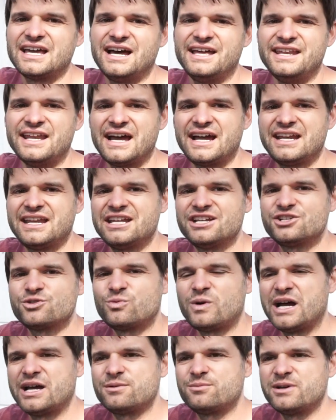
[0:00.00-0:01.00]
a 9-inch
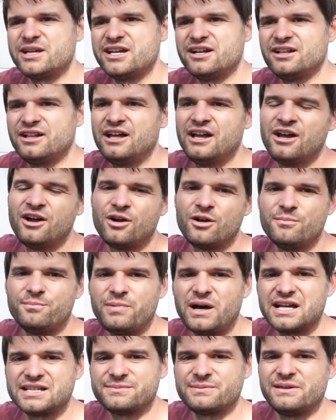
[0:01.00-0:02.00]
wide wheel,
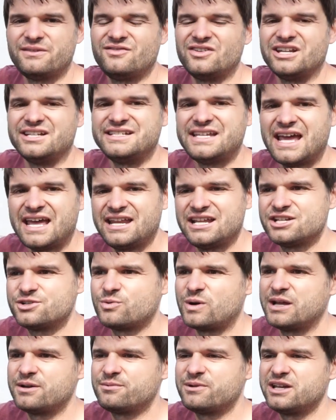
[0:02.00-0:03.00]
possibly even a 10-inch
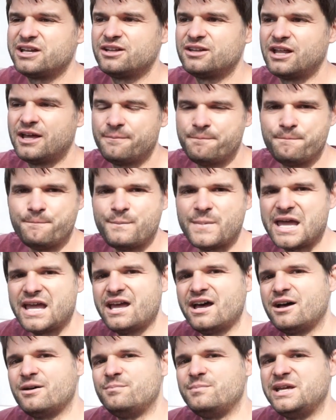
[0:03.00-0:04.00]
wide wheel, may
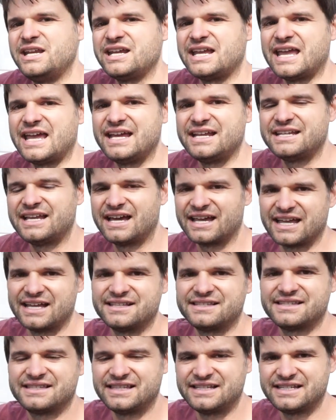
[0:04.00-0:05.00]
help mitigate
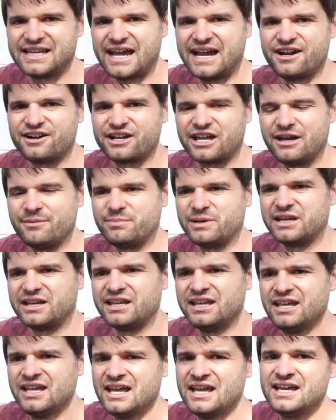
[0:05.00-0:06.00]
against the tire cupping.
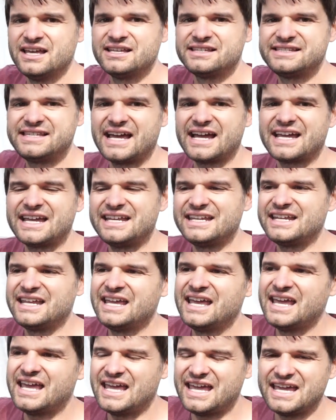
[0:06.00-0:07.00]
Second
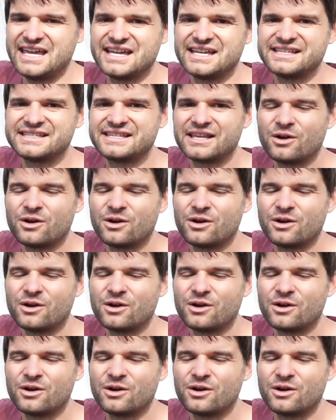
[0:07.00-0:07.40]
is